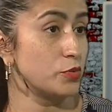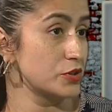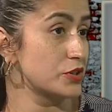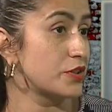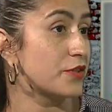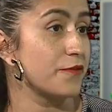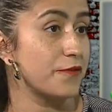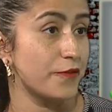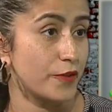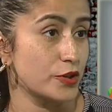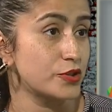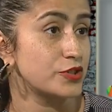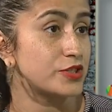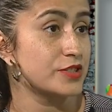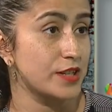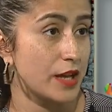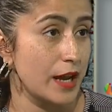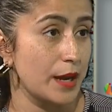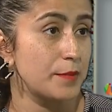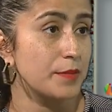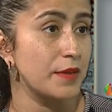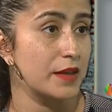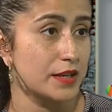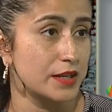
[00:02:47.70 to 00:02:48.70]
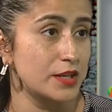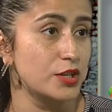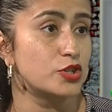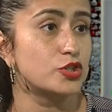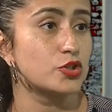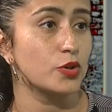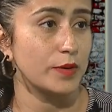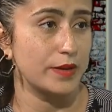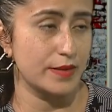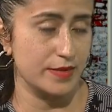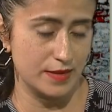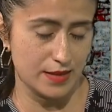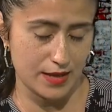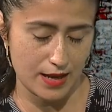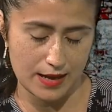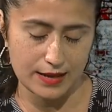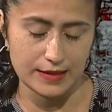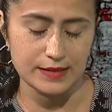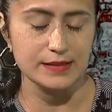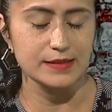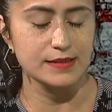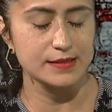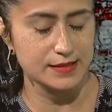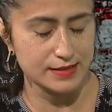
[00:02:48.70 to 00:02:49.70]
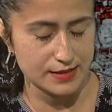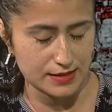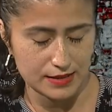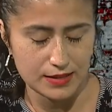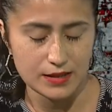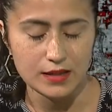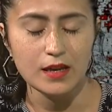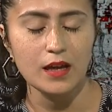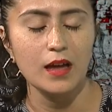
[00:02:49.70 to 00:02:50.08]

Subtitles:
was the first time that he joined the IDC.